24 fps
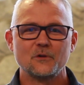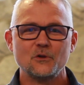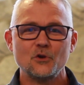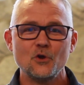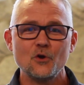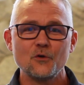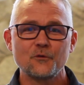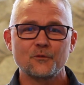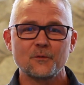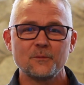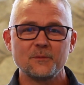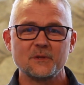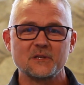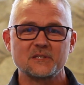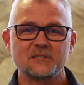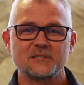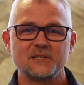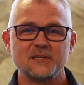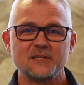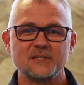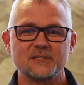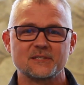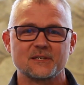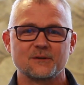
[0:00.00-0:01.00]
New from
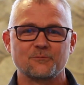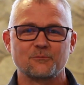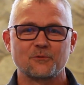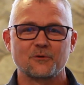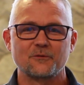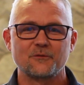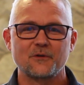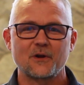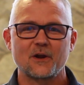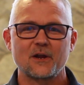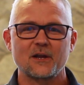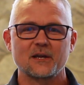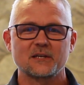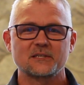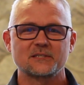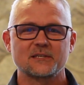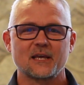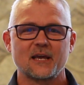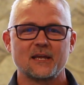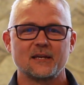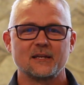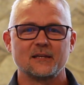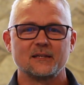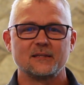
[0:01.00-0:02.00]
this season, we're very
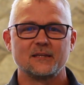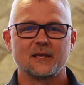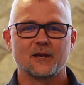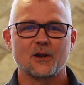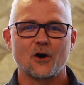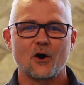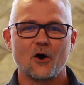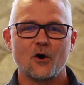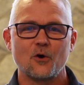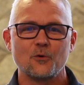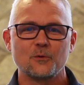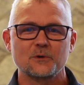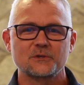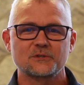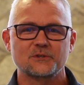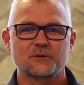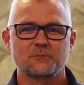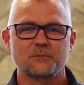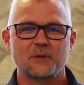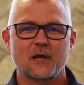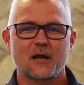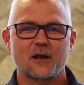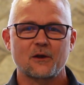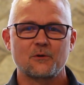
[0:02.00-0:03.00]
excited that all
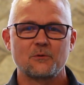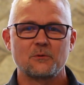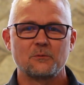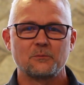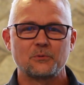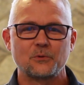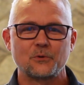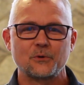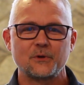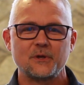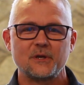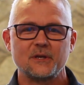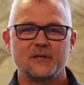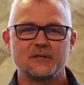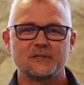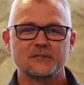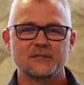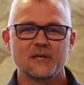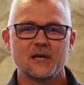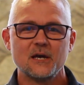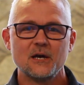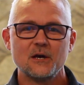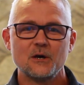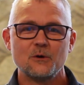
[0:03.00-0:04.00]
Whistler Blackcomb
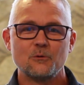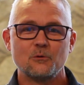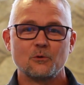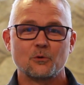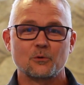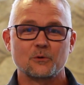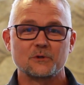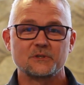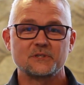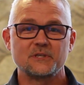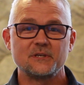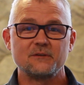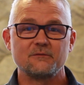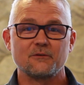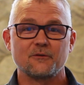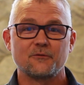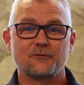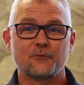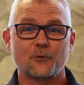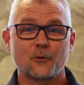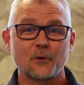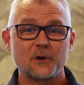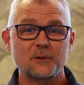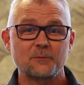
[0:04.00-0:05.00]
employees will receive a
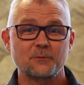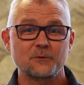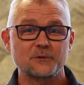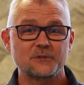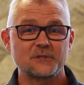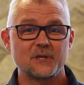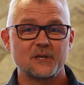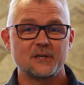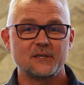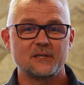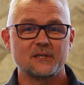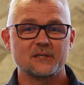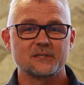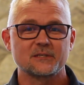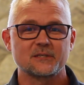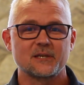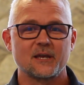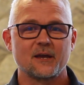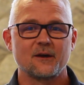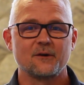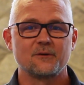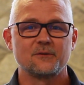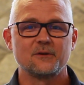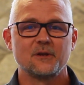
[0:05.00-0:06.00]
40%
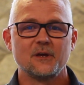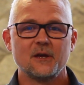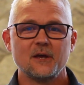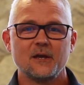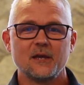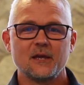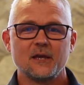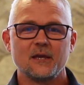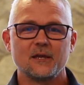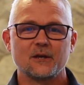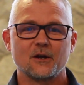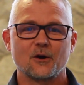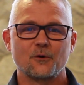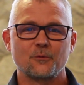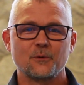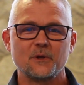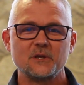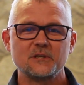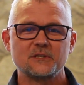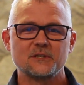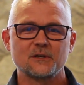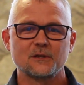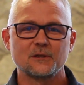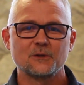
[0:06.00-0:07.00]
discount in our
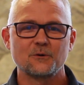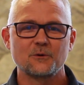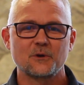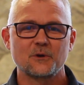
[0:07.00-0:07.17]
retail